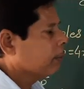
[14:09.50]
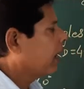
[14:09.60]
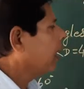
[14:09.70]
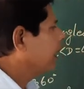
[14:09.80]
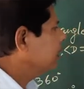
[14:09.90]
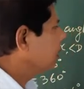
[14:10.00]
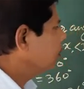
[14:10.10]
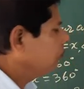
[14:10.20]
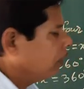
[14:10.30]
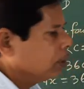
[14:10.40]
by either
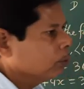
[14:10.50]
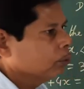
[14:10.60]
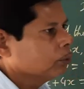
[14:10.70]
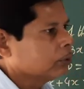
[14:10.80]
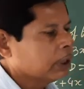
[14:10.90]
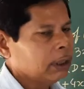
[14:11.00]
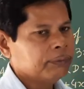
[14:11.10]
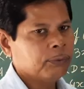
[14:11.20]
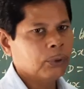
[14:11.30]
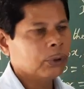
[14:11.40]
1, 2, 3,
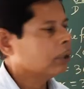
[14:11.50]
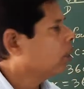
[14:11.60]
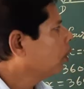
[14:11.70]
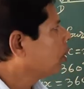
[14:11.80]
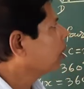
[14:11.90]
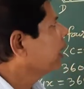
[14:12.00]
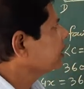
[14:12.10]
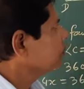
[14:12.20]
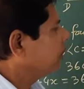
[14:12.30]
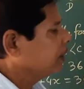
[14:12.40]
4 or
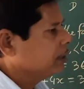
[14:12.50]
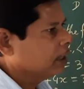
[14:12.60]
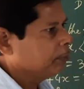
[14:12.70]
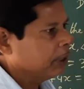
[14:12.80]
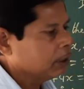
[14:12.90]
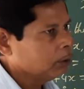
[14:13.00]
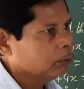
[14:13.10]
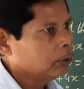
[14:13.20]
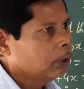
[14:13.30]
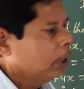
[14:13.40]
x, y, z, p,
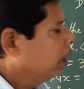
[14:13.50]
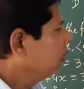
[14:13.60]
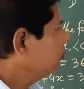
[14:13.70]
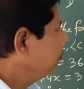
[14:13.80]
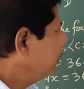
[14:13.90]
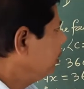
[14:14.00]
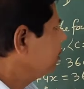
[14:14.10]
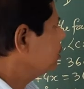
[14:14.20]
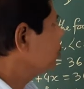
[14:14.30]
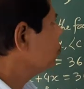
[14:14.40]
q, it will be
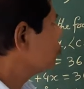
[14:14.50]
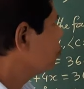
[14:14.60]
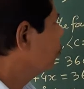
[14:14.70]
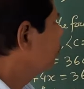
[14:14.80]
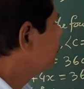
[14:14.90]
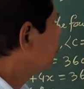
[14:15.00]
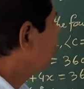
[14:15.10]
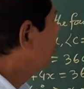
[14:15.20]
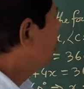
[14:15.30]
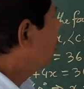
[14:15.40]
easy to show.
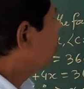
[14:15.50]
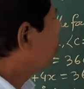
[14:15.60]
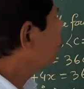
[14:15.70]
Now,